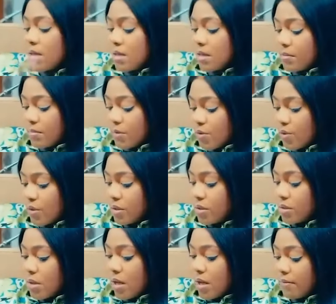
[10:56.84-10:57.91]
I'm going
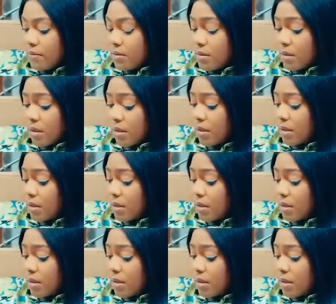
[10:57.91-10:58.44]
to have to check.